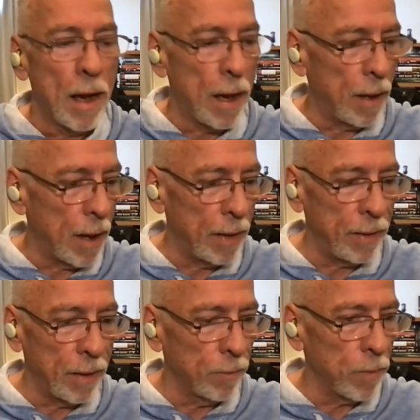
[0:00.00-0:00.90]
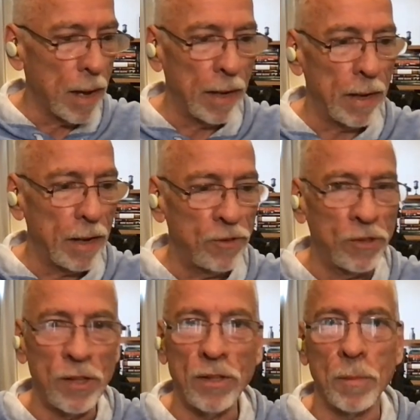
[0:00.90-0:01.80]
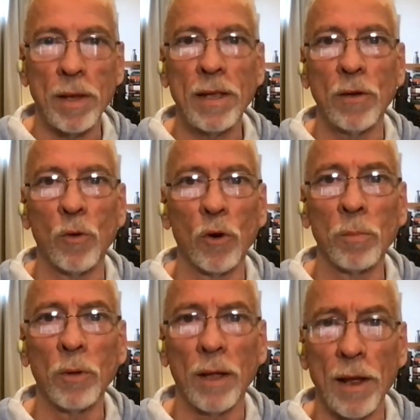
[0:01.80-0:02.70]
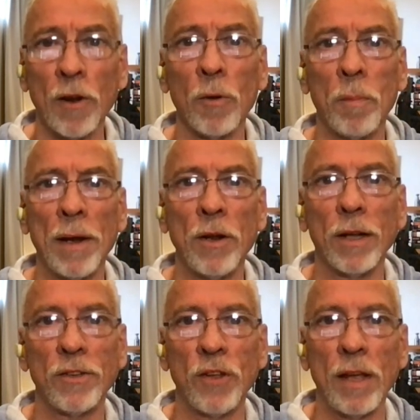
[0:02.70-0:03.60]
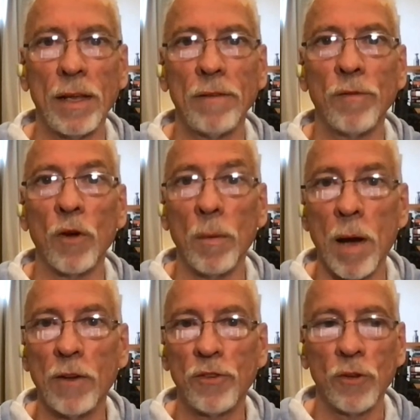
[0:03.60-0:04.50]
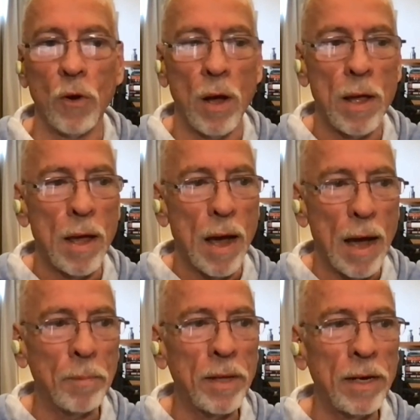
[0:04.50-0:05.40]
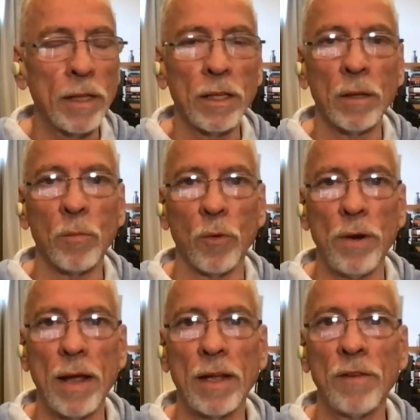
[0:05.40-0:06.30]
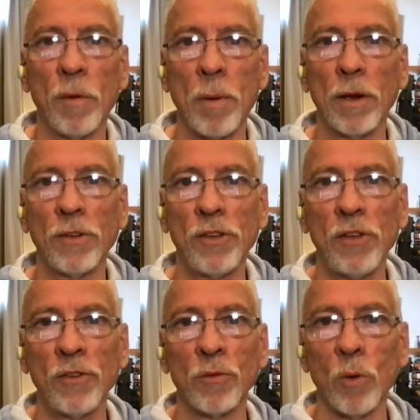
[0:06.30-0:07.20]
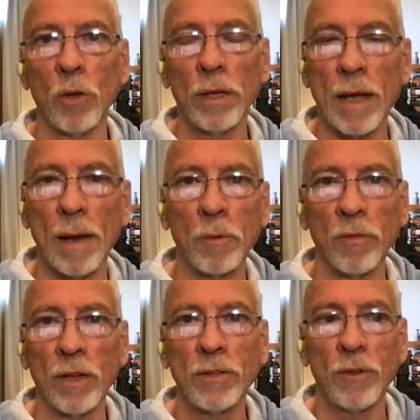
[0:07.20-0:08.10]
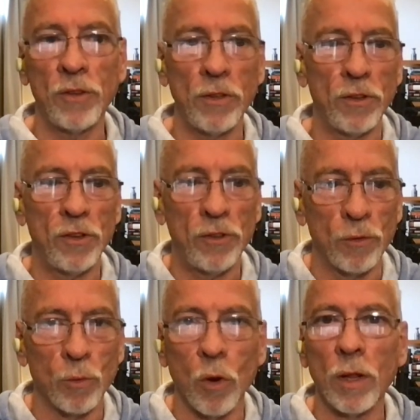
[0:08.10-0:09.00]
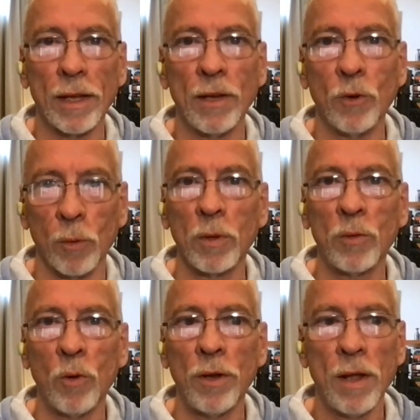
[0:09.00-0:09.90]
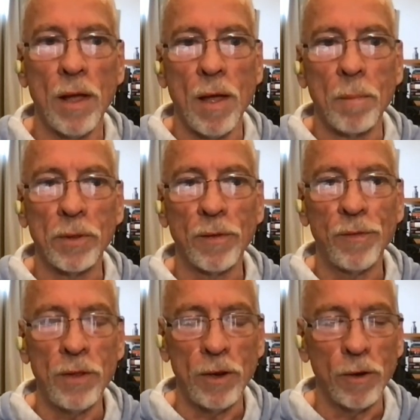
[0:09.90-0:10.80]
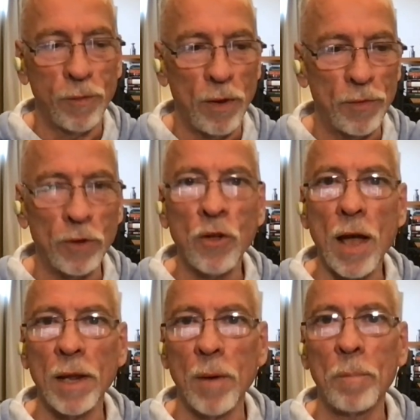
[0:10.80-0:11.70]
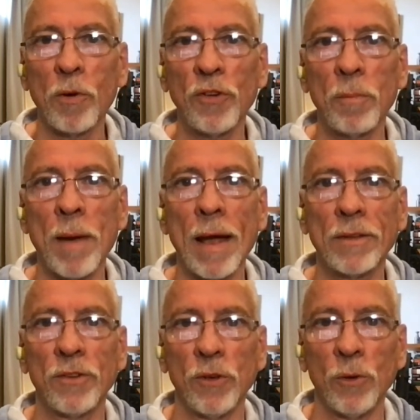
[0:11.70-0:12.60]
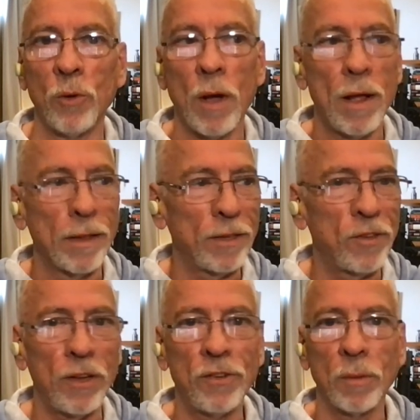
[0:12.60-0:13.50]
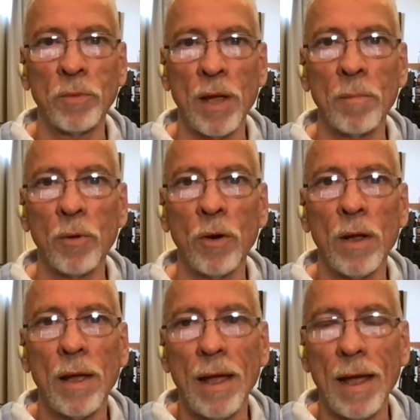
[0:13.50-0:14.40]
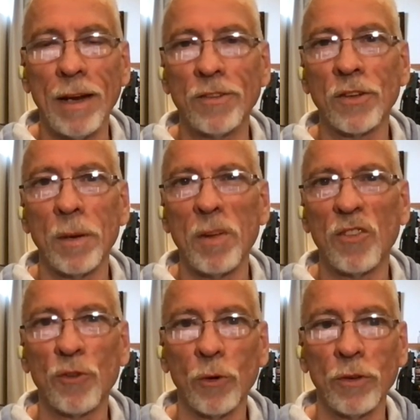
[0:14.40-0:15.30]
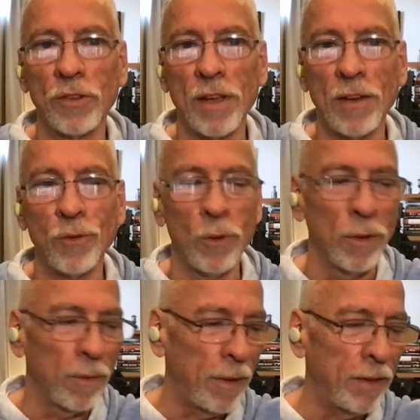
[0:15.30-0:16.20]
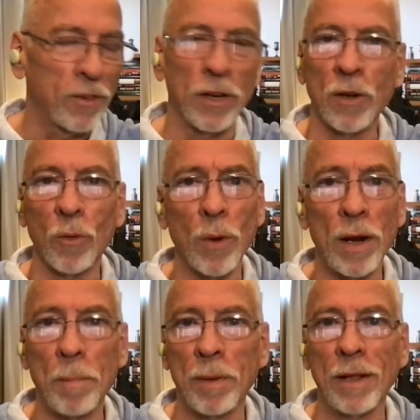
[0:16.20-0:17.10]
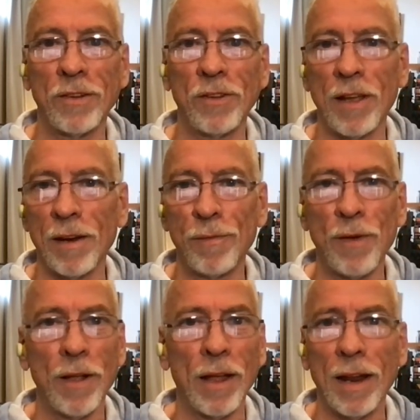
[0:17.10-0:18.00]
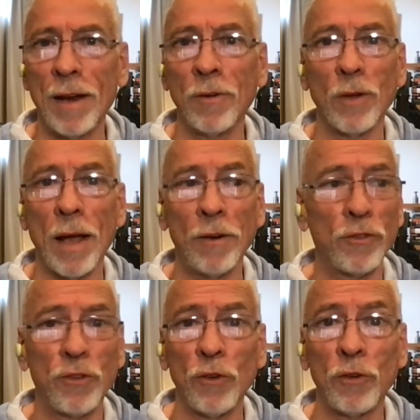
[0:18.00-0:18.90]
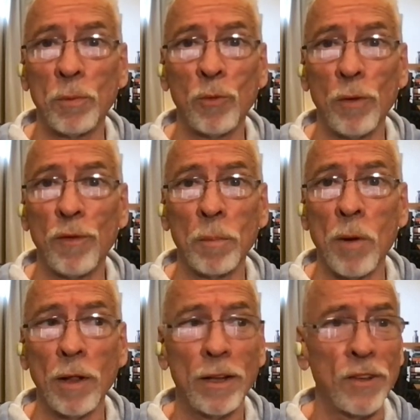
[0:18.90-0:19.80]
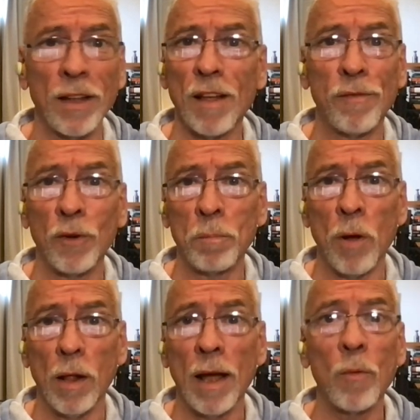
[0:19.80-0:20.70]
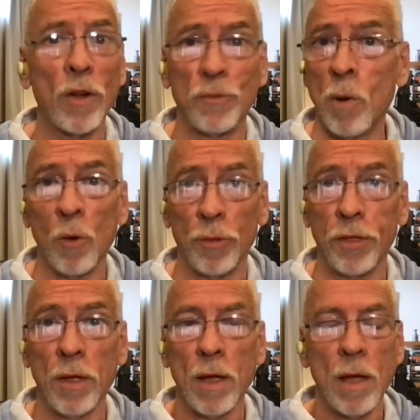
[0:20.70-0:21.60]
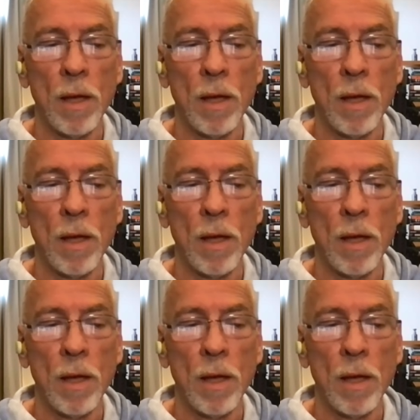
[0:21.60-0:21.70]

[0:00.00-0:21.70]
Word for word: I, uh, I, I just think they're making a horrible error by not saying very much. So I'm getting a little more negative about a season rolling. I would have liked to have seen the season roll like it normally would. But the, you know, if, if they're talking about pushing back to, let's say, September, and it's going to be a shortened schedule, it's going to go right up against the N F L. And I don't, I don't choose between football leagues. I love football. I watch both.